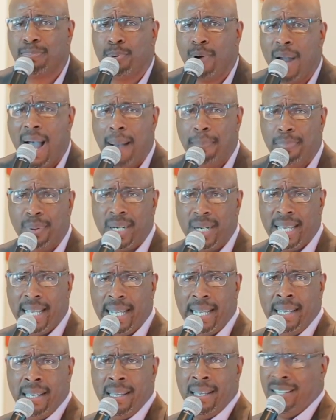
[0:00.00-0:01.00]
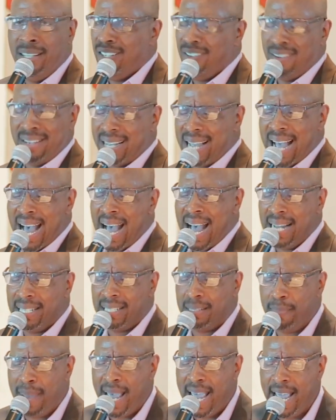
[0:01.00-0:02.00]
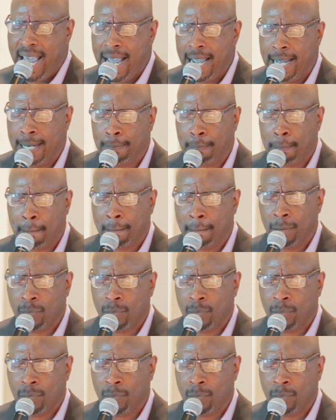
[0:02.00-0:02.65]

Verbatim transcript: property. You're God's man.